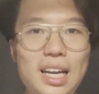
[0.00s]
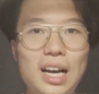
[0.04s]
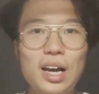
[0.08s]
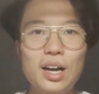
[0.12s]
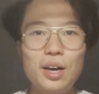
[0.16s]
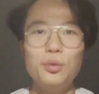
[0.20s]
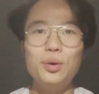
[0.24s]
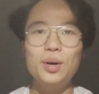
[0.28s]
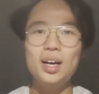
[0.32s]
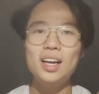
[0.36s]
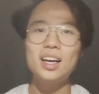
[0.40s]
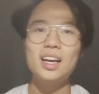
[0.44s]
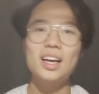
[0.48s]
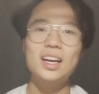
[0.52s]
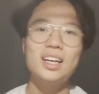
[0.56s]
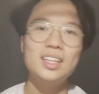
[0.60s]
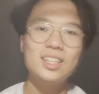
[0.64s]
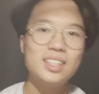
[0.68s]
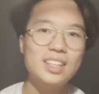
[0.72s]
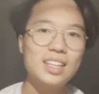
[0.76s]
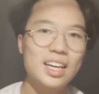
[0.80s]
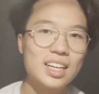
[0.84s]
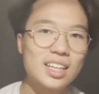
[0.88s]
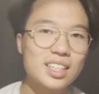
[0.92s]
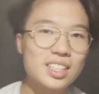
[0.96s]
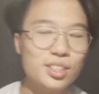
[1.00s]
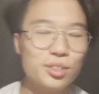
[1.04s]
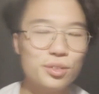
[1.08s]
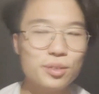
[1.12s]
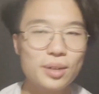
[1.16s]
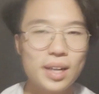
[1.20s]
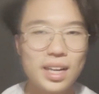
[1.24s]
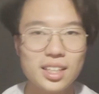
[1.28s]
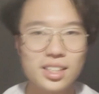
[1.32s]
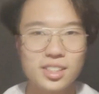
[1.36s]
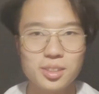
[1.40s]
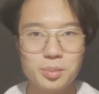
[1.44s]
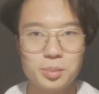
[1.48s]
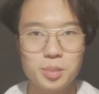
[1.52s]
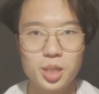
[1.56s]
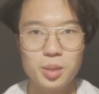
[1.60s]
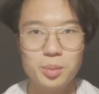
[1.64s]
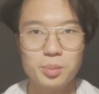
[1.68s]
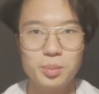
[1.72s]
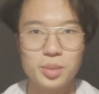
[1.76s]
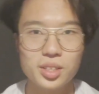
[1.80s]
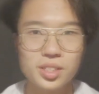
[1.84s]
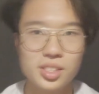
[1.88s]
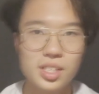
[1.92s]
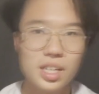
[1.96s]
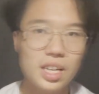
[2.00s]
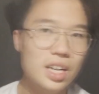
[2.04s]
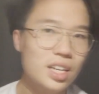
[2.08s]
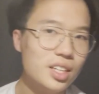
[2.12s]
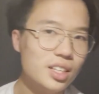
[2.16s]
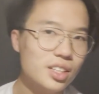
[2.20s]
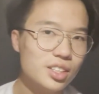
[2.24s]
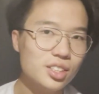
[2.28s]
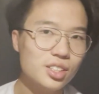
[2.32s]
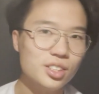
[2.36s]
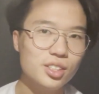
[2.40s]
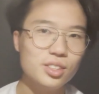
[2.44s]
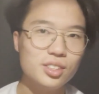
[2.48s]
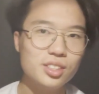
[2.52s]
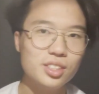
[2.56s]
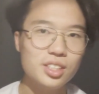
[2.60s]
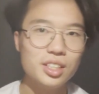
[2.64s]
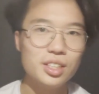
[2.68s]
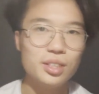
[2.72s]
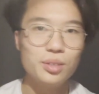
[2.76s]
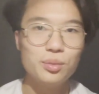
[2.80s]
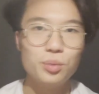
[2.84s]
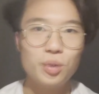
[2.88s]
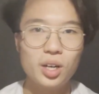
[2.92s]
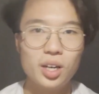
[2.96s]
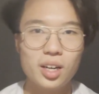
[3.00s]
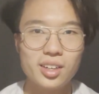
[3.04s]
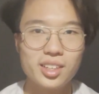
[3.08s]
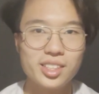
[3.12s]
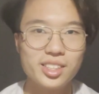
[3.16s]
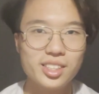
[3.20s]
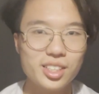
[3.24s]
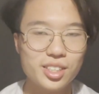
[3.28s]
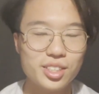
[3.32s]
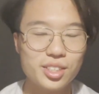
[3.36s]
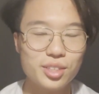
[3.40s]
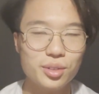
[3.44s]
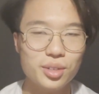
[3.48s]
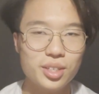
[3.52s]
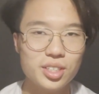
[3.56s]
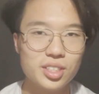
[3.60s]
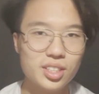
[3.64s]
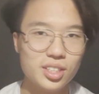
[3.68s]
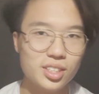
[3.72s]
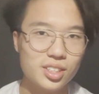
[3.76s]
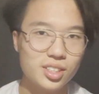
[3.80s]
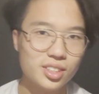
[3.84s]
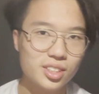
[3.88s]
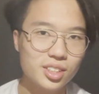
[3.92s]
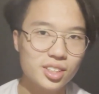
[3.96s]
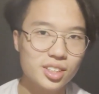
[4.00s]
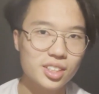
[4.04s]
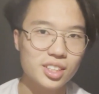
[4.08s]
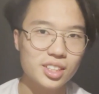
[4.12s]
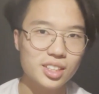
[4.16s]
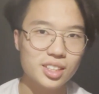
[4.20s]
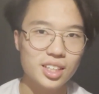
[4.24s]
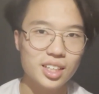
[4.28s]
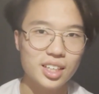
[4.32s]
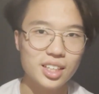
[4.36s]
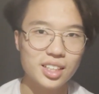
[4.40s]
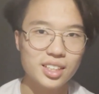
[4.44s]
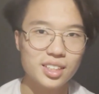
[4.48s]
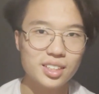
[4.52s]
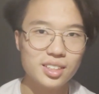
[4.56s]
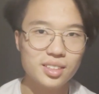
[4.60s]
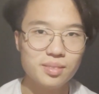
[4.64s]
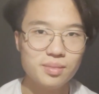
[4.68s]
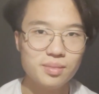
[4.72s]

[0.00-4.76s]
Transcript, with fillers: Now I went ahead and actually ran some numbers just to see what our situation is looking like.